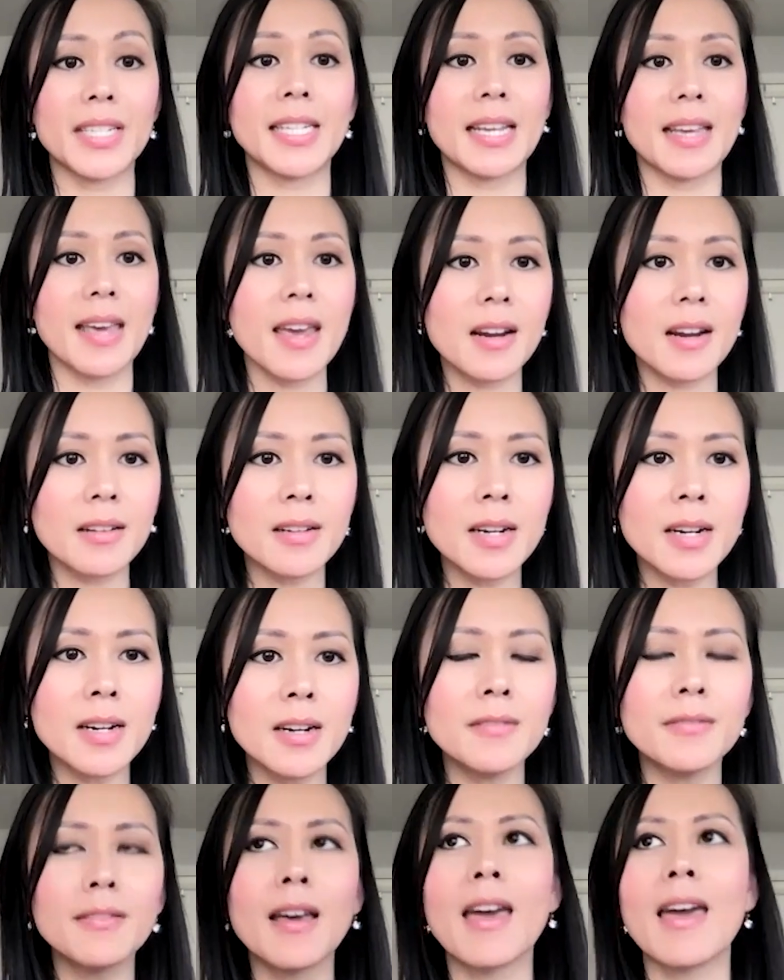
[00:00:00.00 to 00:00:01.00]
take care
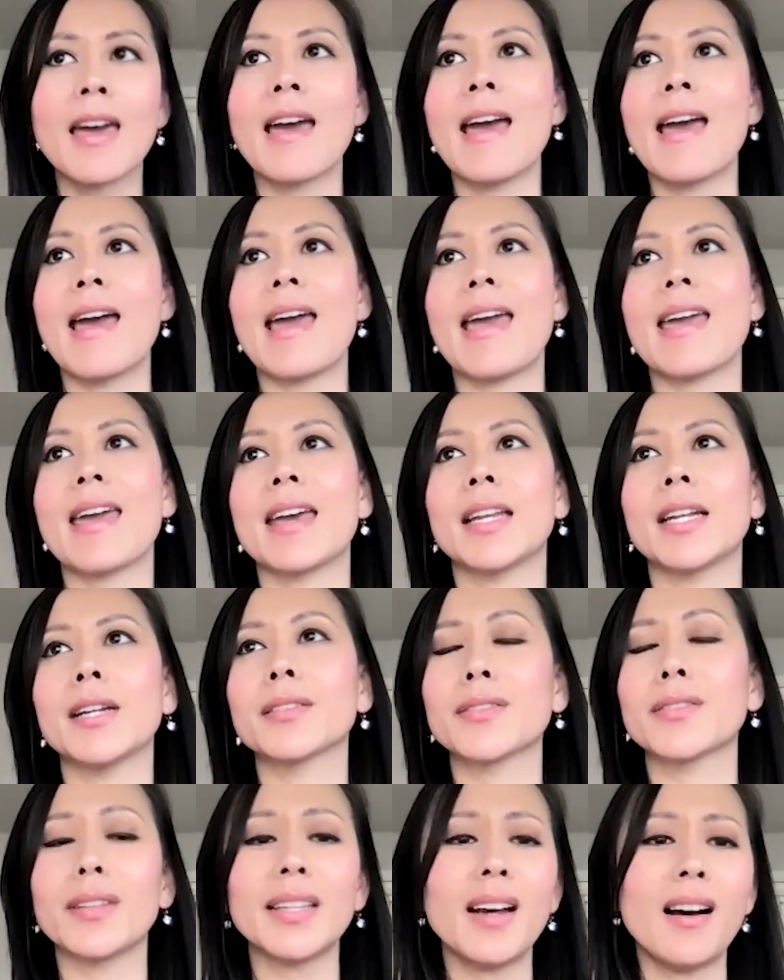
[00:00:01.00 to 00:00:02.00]
of, and it
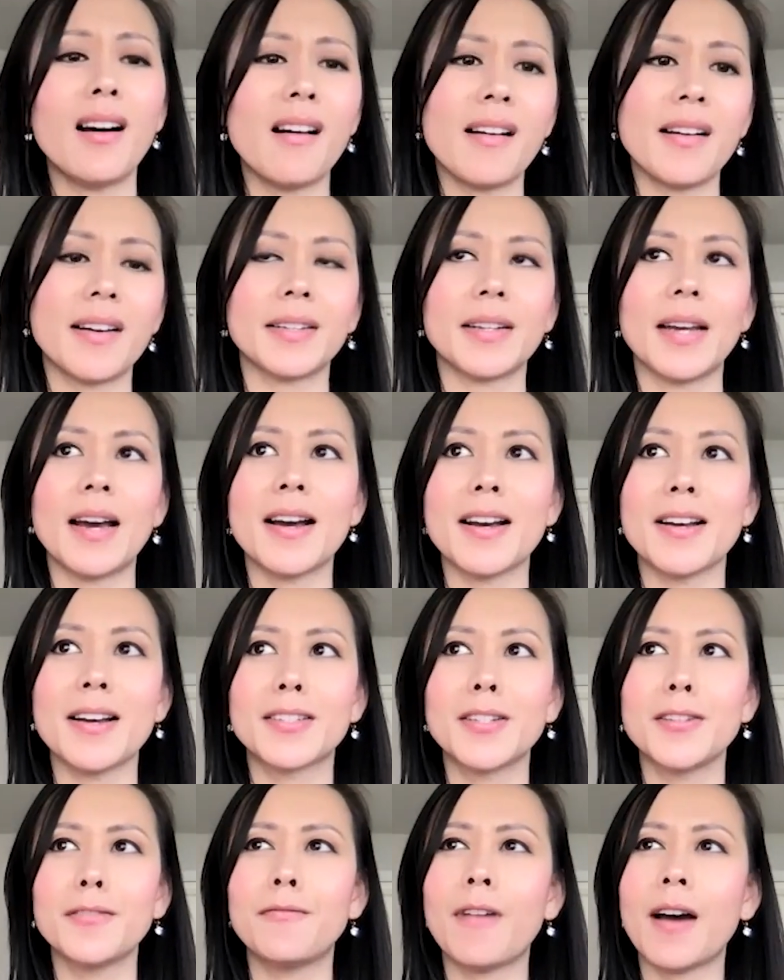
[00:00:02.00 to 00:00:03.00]
was really hard
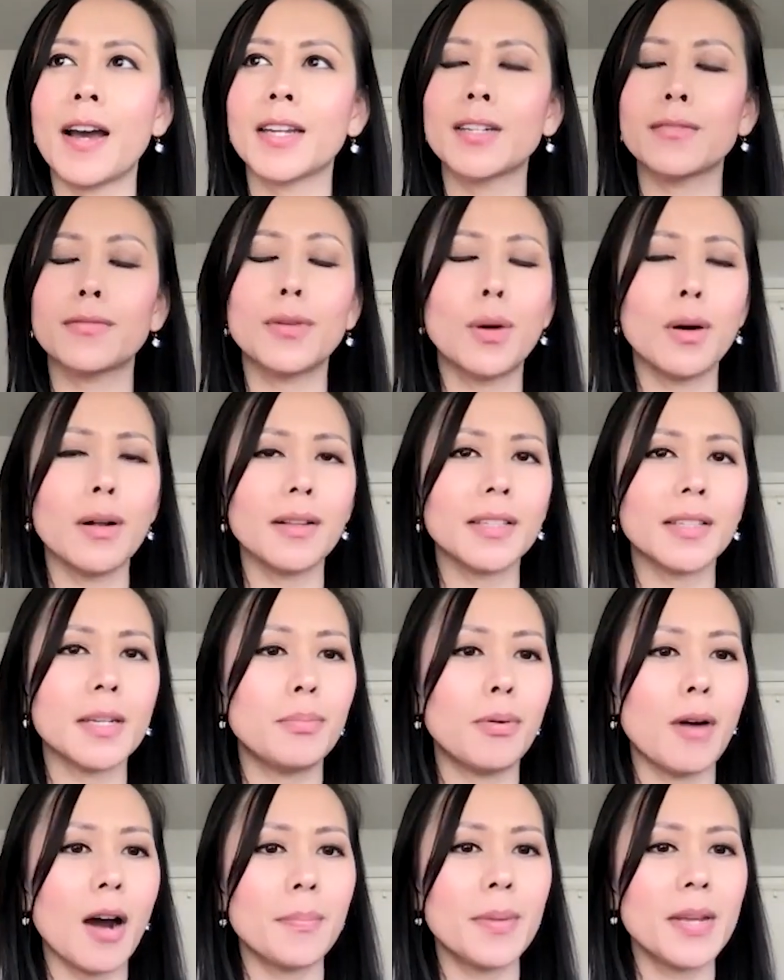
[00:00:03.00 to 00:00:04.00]
to find quality
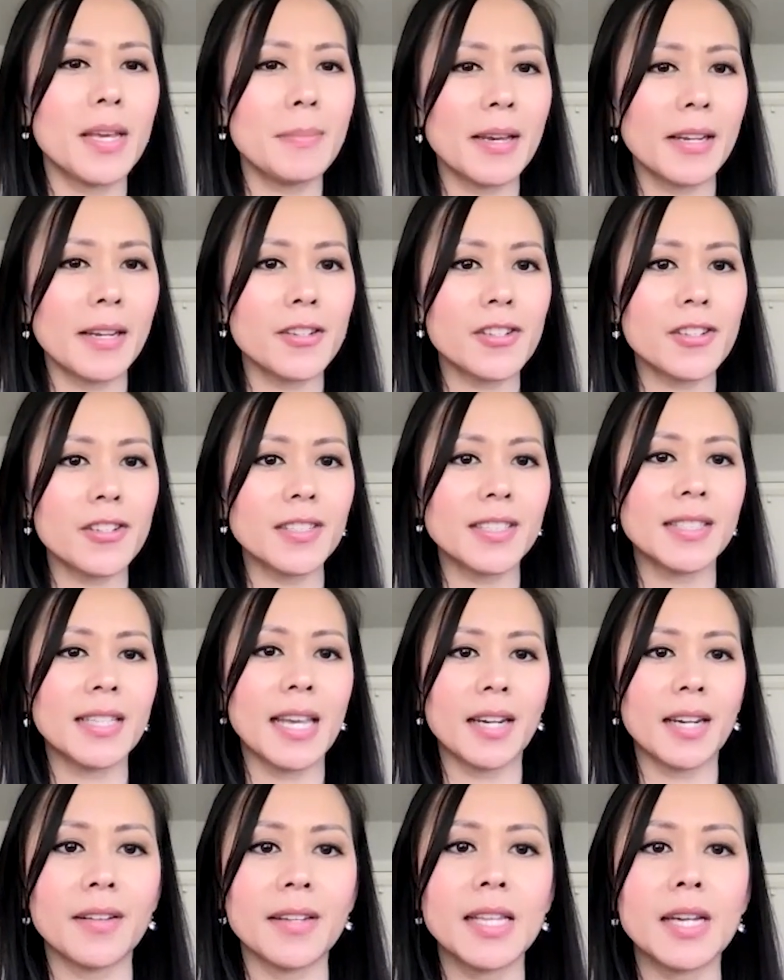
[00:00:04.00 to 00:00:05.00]
property managers in
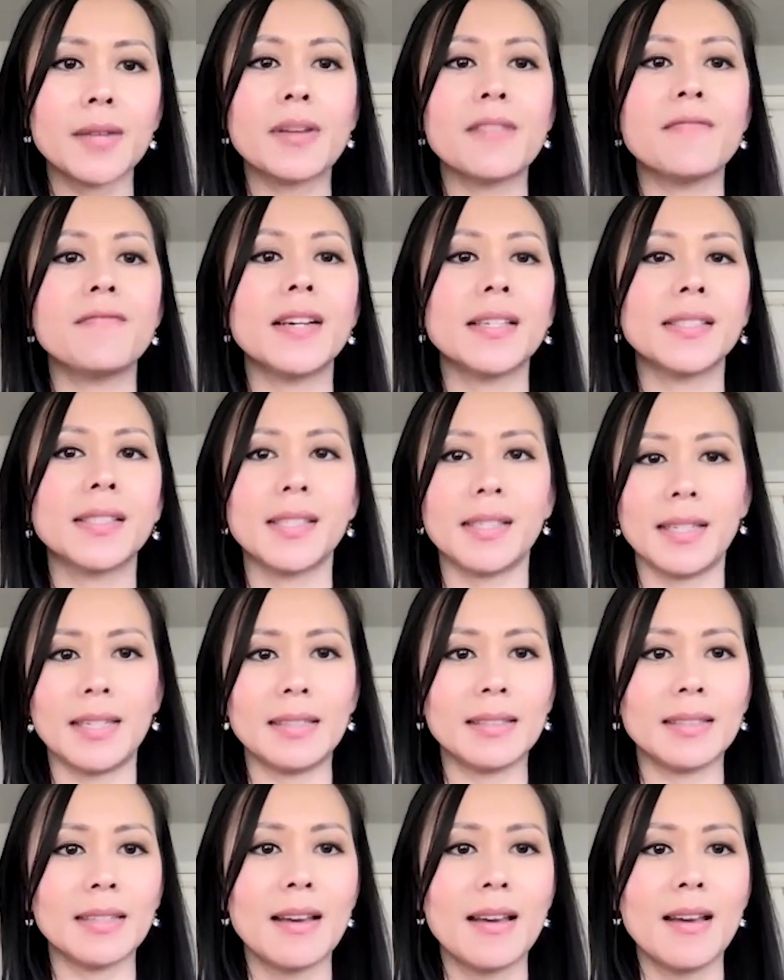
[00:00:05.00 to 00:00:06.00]
the that we invested
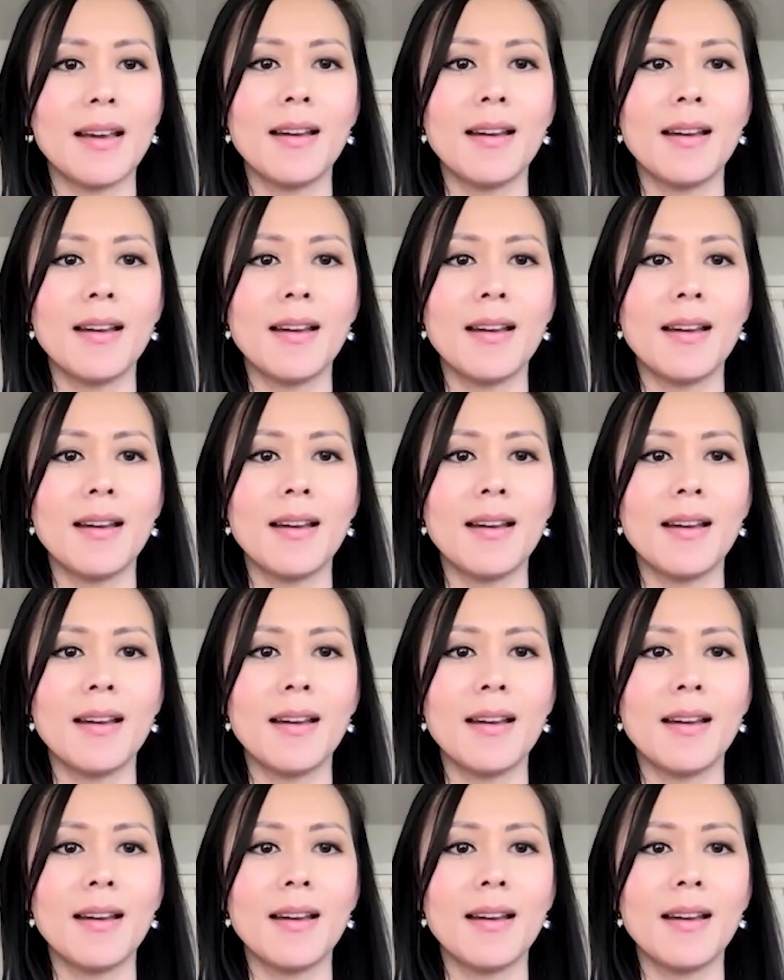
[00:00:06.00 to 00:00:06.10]
in.